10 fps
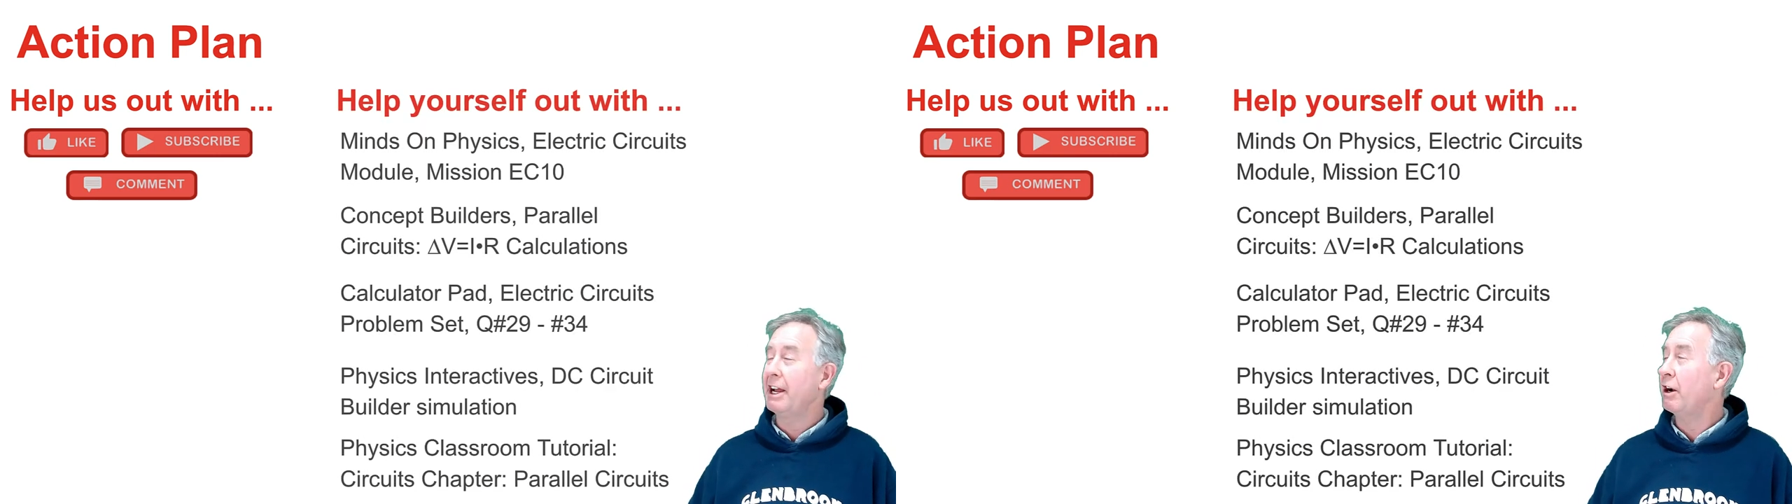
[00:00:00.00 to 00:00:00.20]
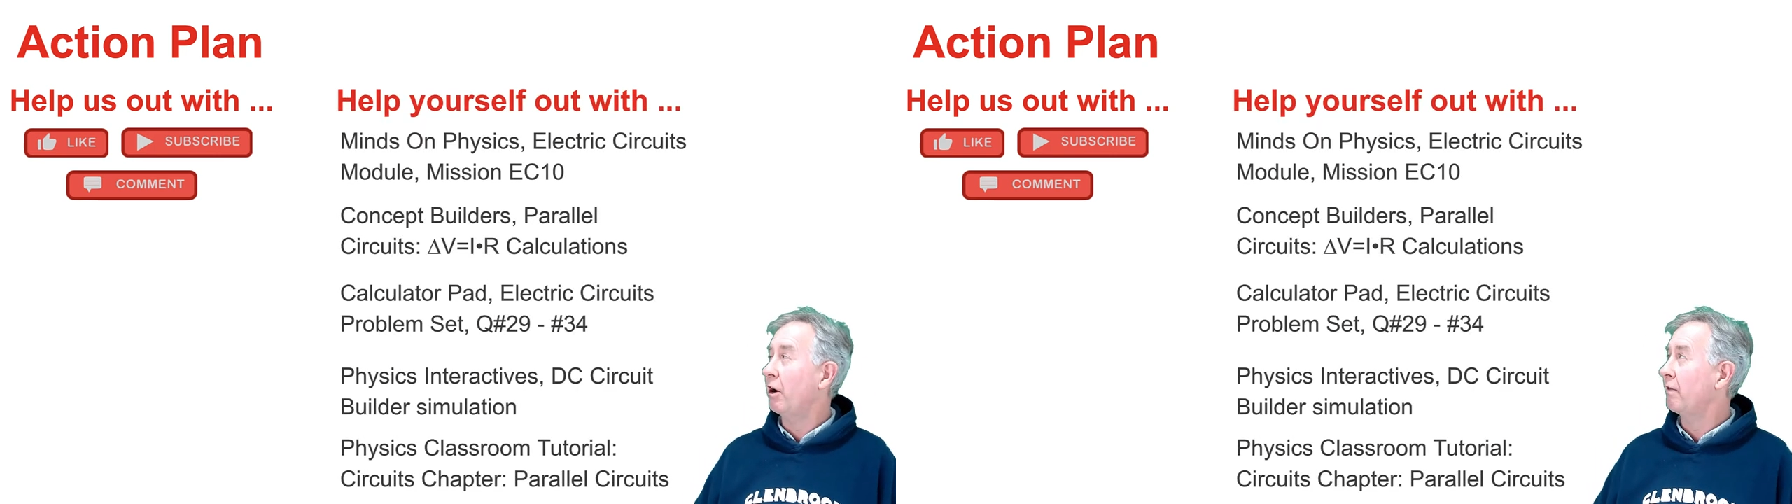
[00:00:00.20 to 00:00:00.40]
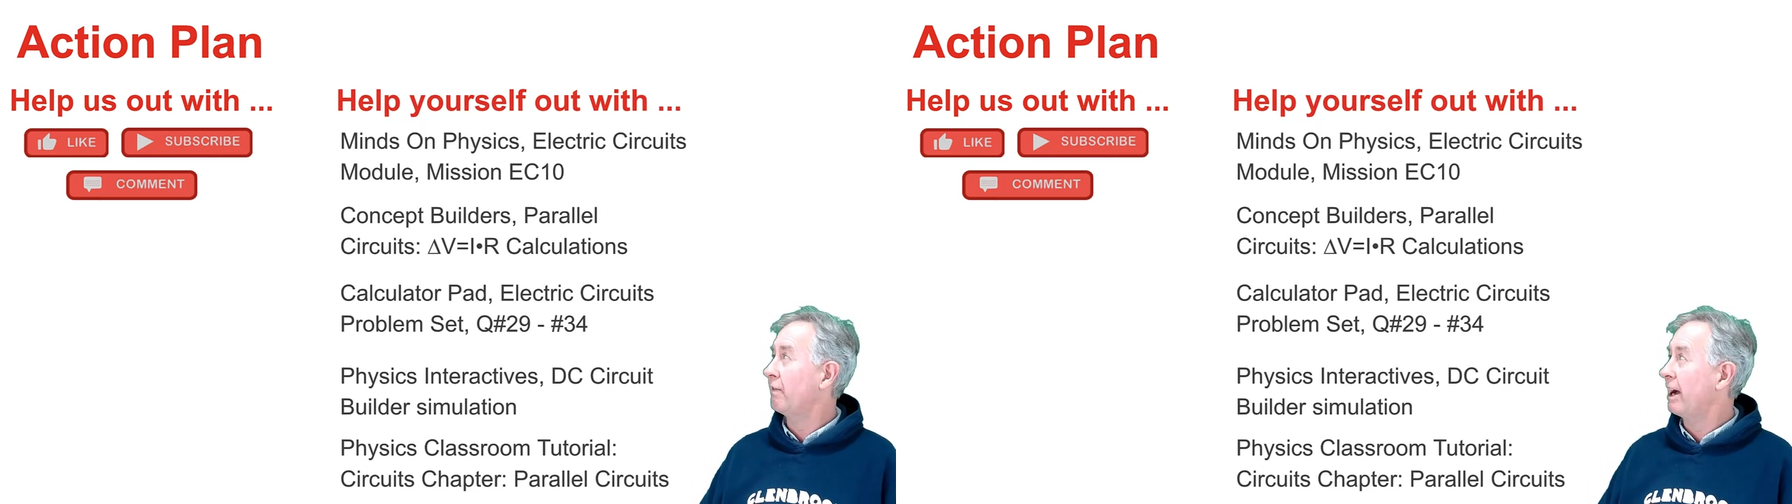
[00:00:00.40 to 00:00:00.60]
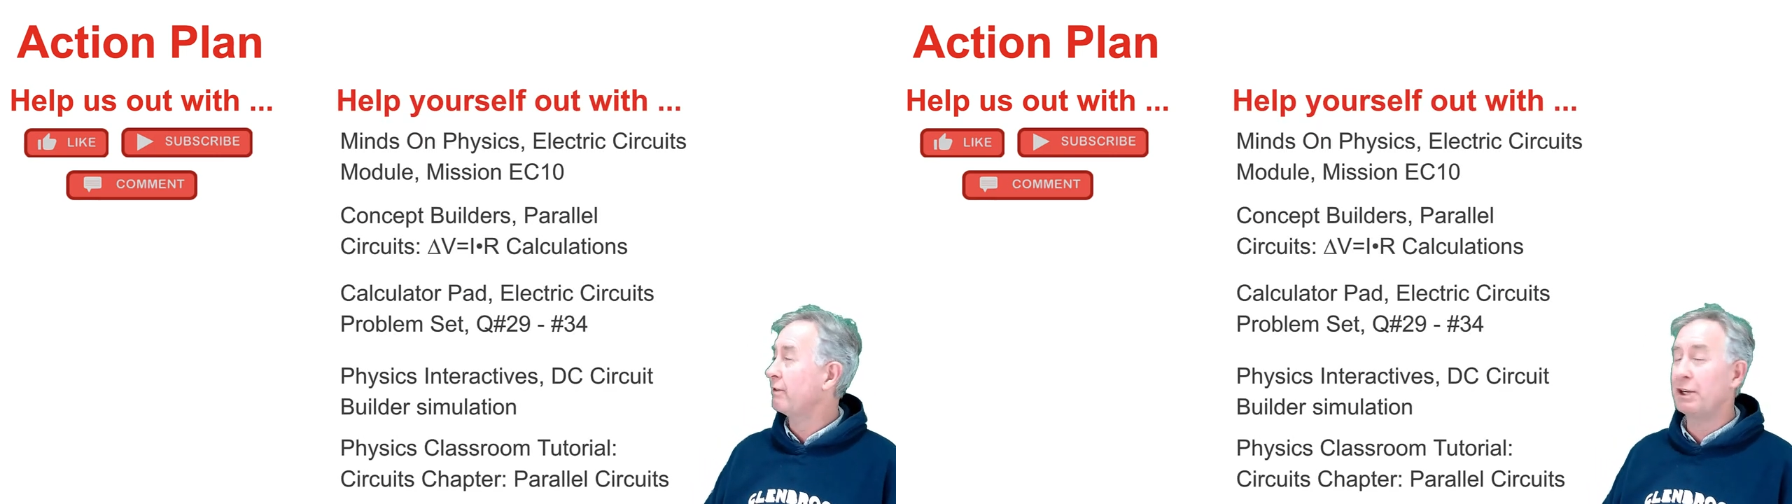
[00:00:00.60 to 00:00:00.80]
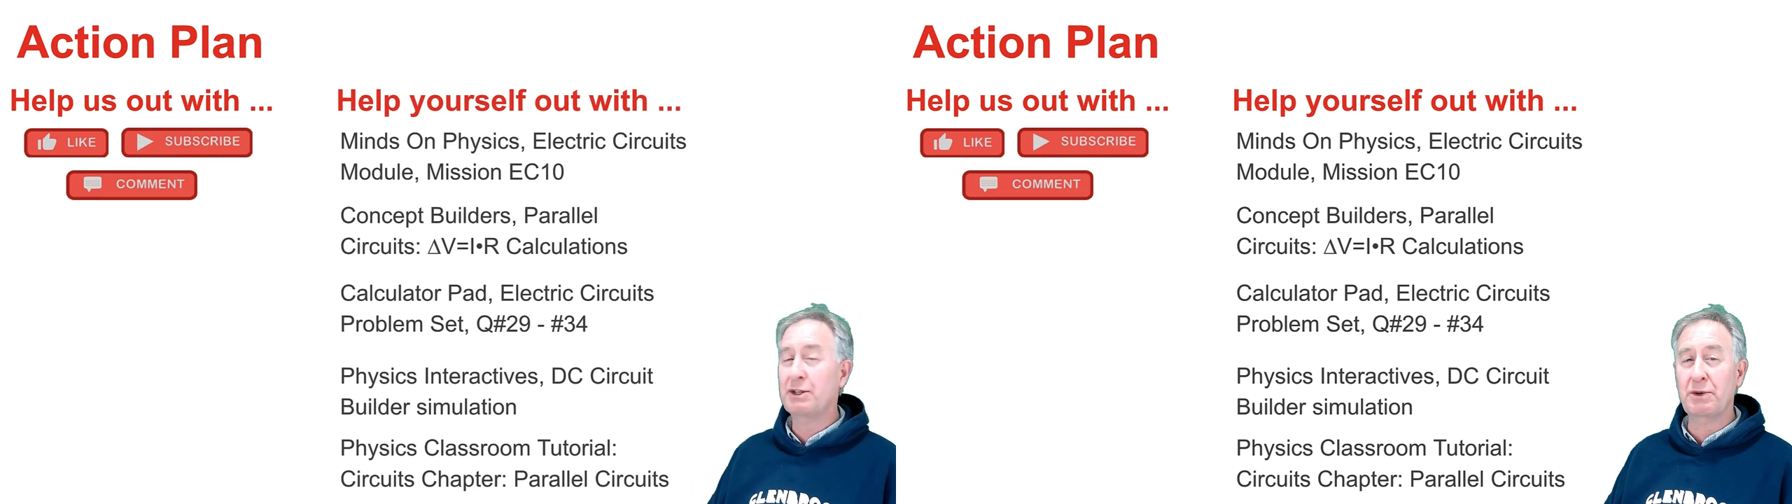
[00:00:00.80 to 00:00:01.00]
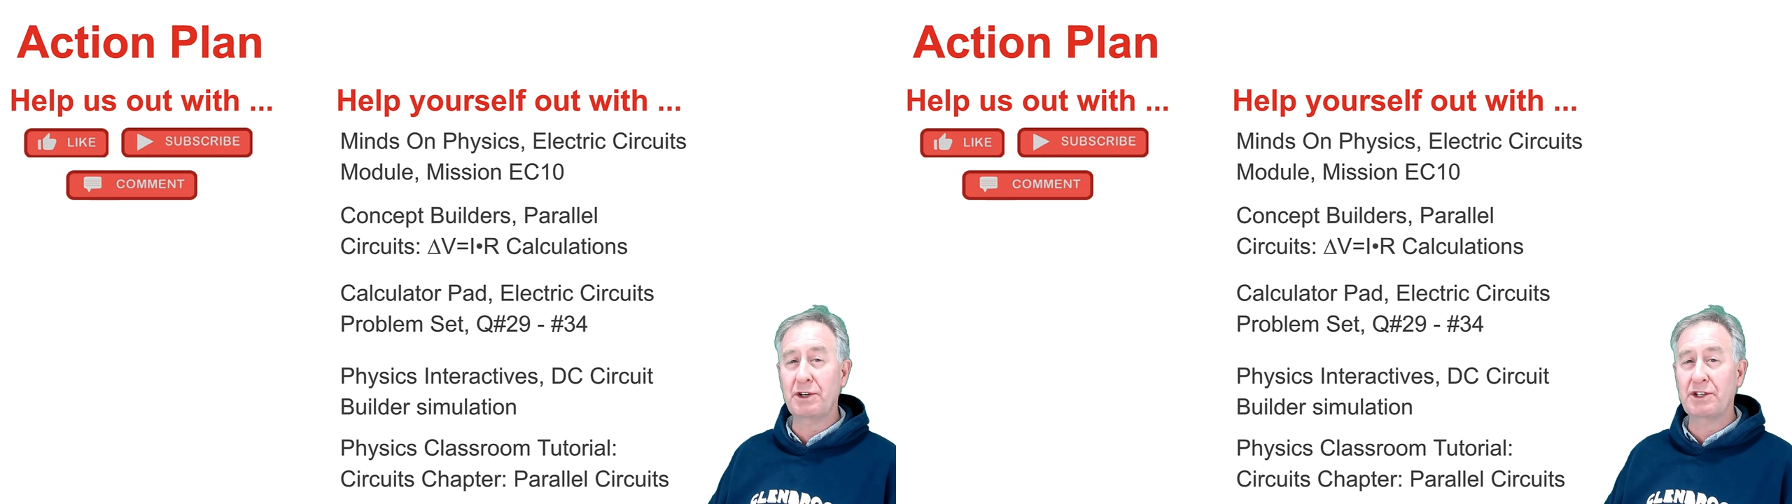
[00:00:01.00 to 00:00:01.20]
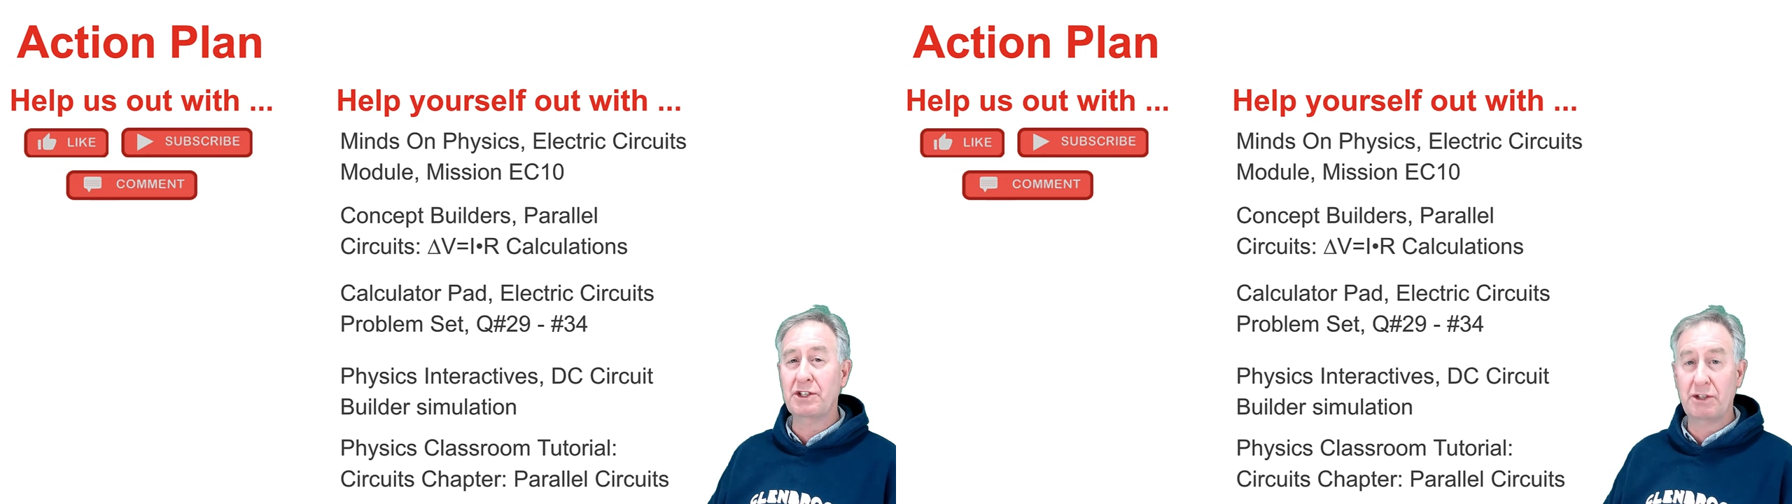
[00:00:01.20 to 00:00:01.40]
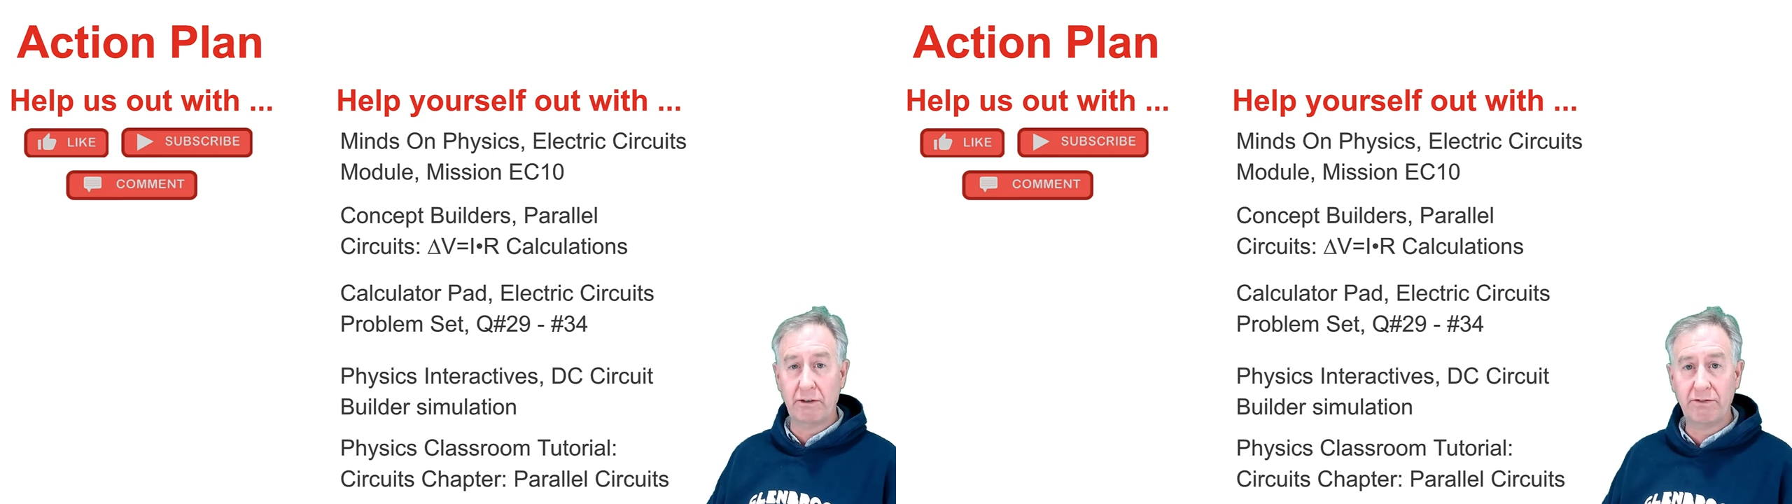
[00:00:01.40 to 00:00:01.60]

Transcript: Here are five resources